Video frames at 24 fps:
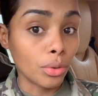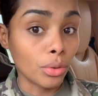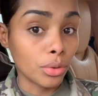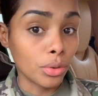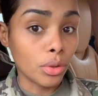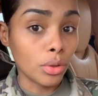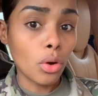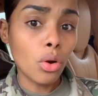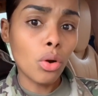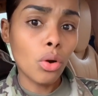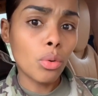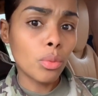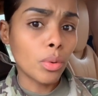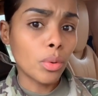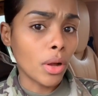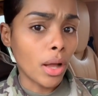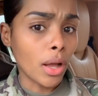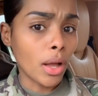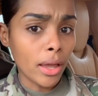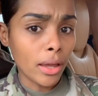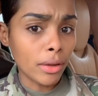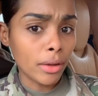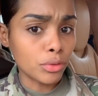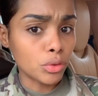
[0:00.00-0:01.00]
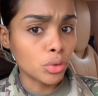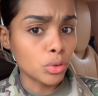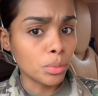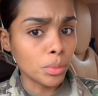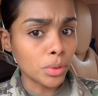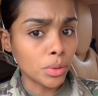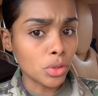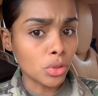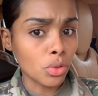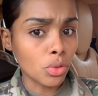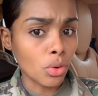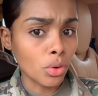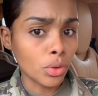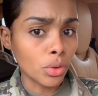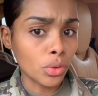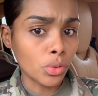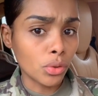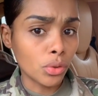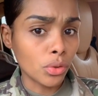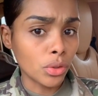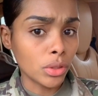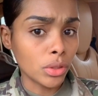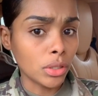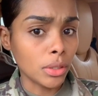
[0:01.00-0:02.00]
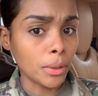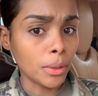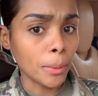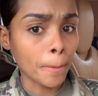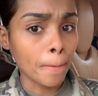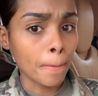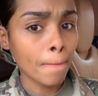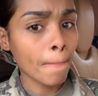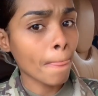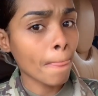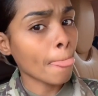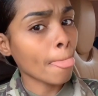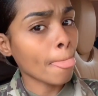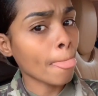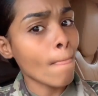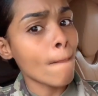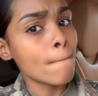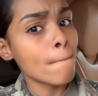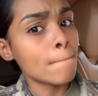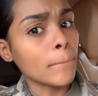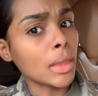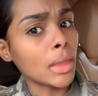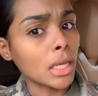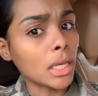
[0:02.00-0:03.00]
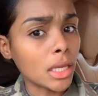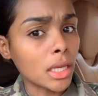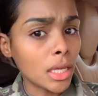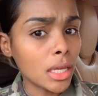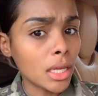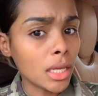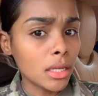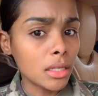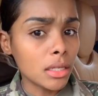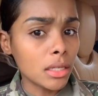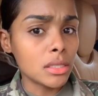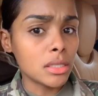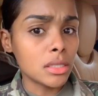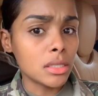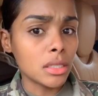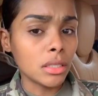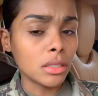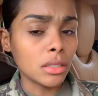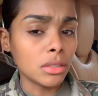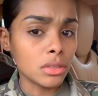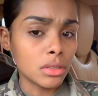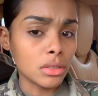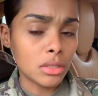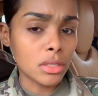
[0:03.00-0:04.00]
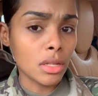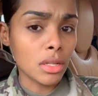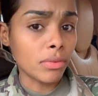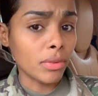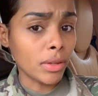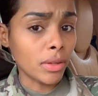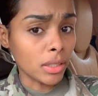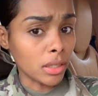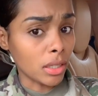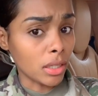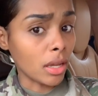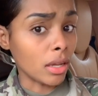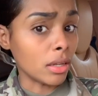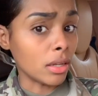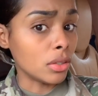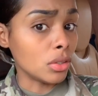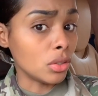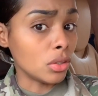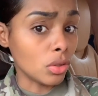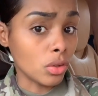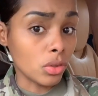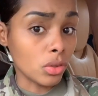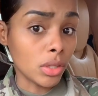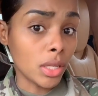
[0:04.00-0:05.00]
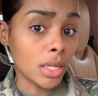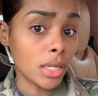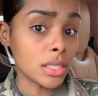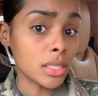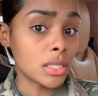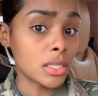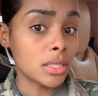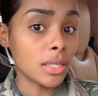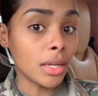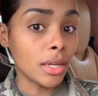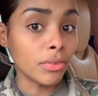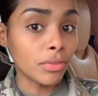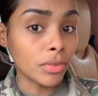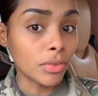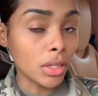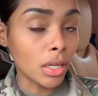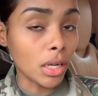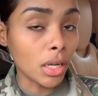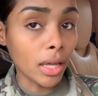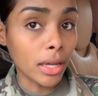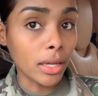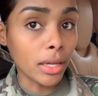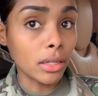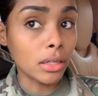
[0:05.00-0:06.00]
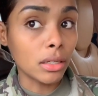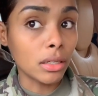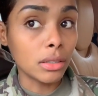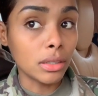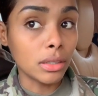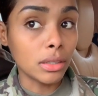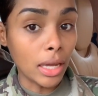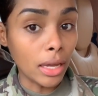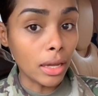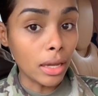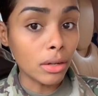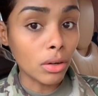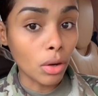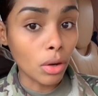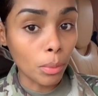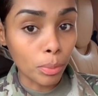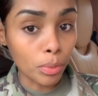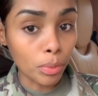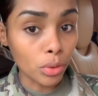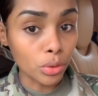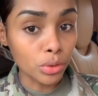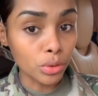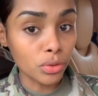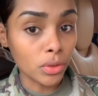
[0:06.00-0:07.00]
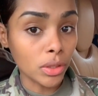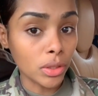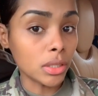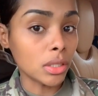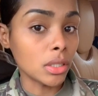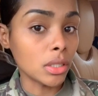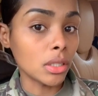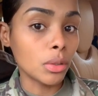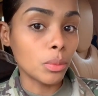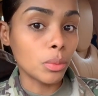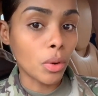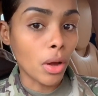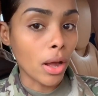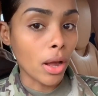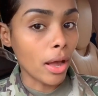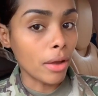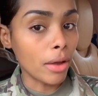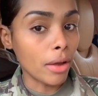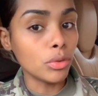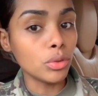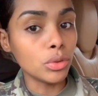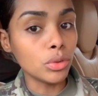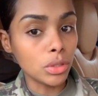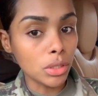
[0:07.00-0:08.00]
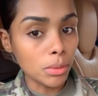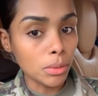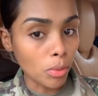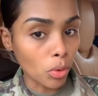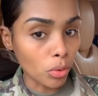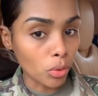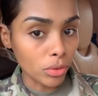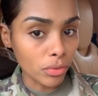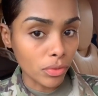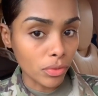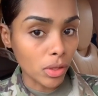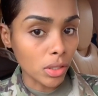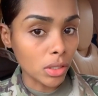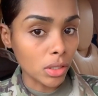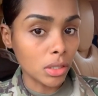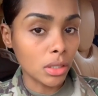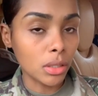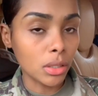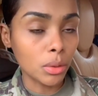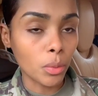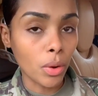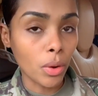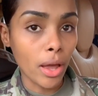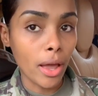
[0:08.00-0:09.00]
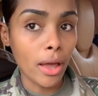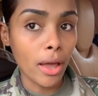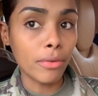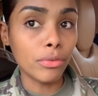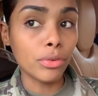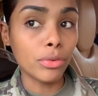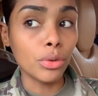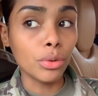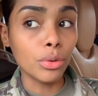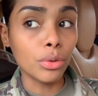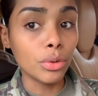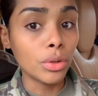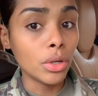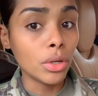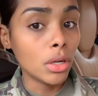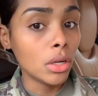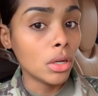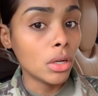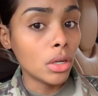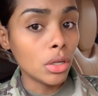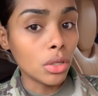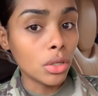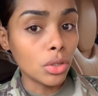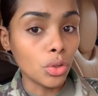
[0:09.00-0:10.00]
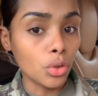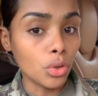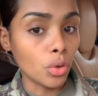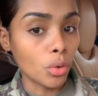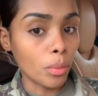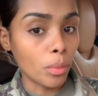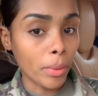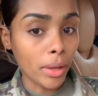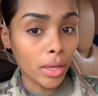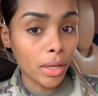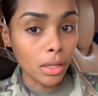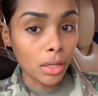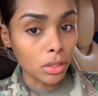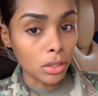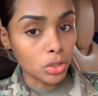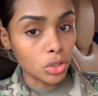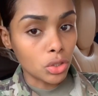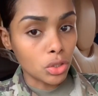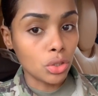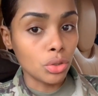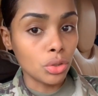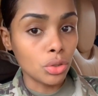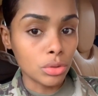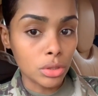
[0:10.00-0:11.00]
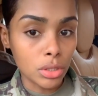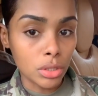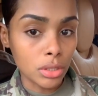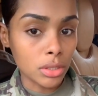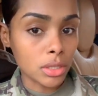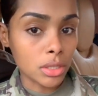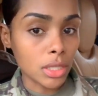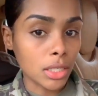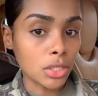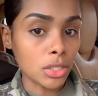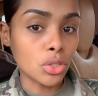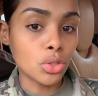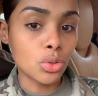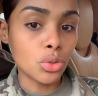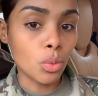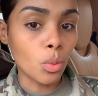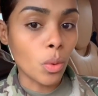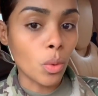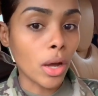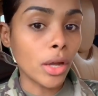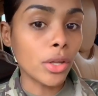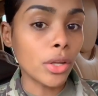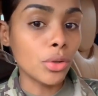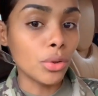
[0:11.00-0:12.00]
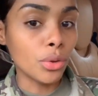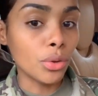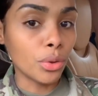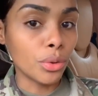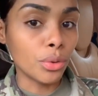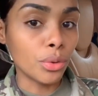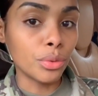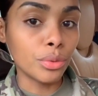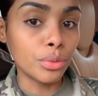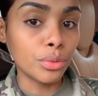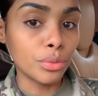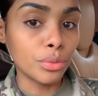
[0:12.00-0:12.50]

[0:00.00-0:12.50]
oh, well, I have too much going on, and the kids and stuff like that. No, that's definitely, like, that approach right there will have you demotivated and will have you, making excuses as to why you don't